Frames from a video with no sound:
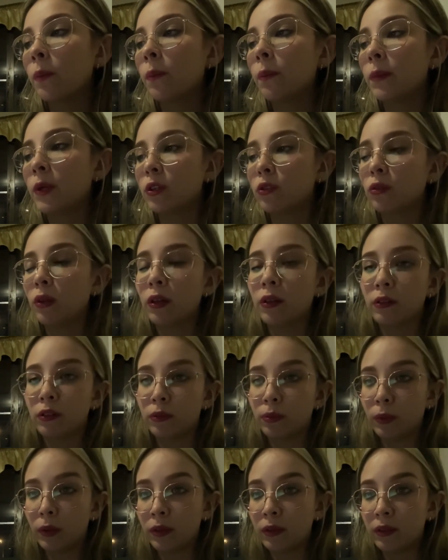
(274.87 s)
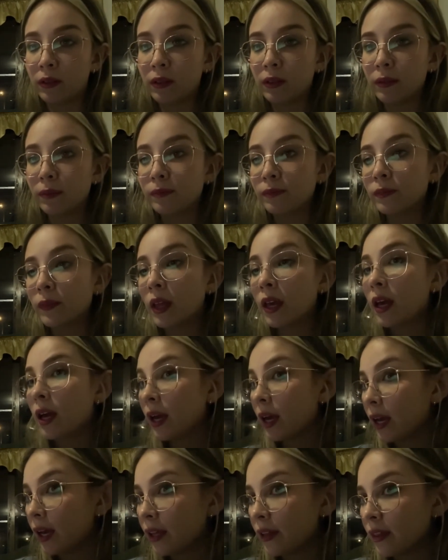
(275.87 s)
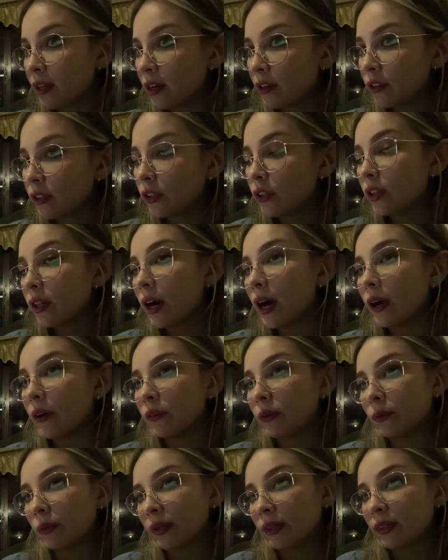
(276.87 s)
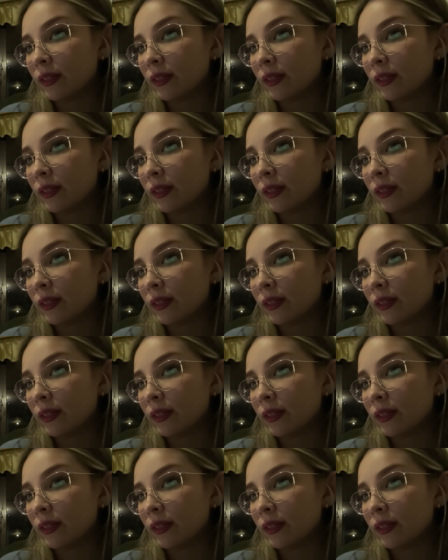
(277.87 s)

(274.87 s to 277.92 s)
visual response. And the article agree with